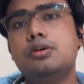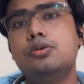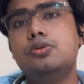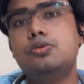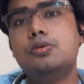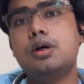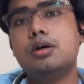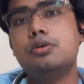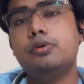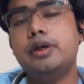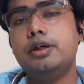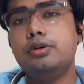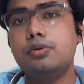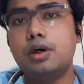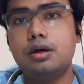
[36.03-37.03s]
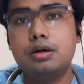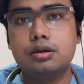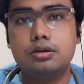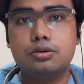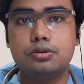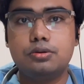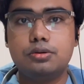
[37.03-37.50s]
who are going to
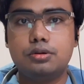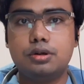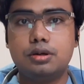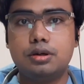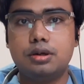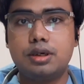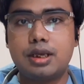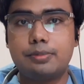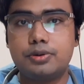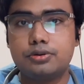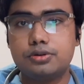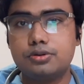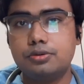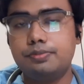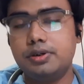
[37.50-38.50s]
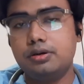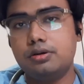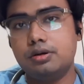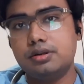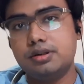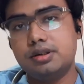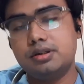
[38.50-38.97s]
undergo a laparoscopic
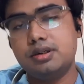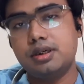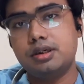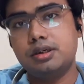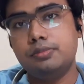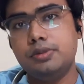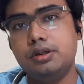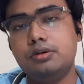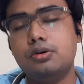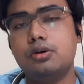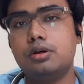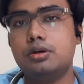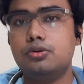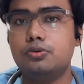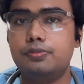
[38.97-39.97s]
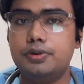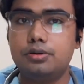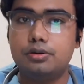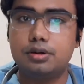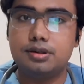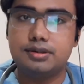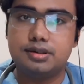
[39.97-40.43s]
cholecystectomy or an open
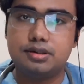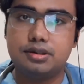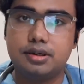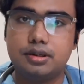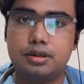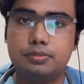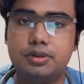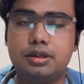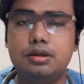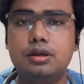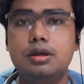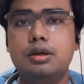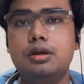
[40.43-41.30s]
cholecystectomy,